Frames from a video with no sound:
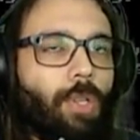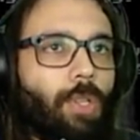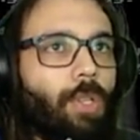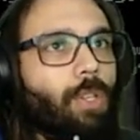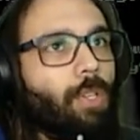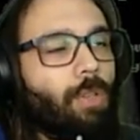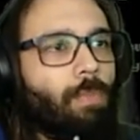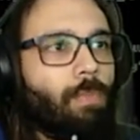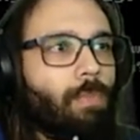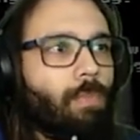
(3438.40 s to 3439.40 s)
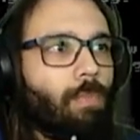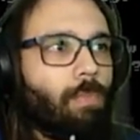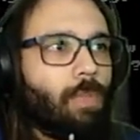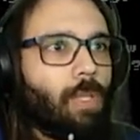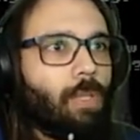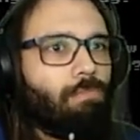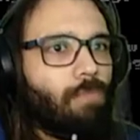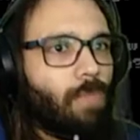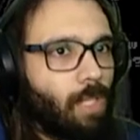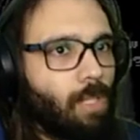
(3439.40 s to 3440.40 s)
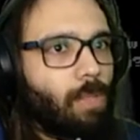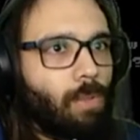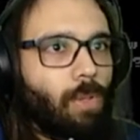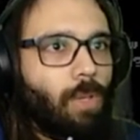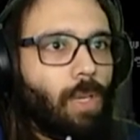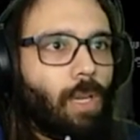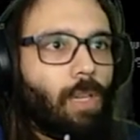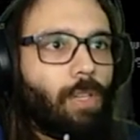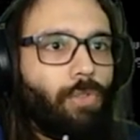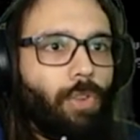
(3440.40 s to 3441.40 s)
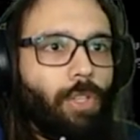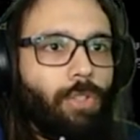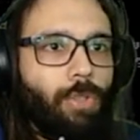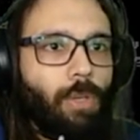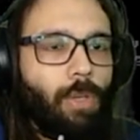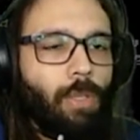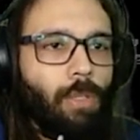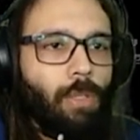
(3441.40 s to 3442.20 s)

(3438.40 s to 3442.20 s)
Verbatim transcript: here, but doesn't look like an adventure.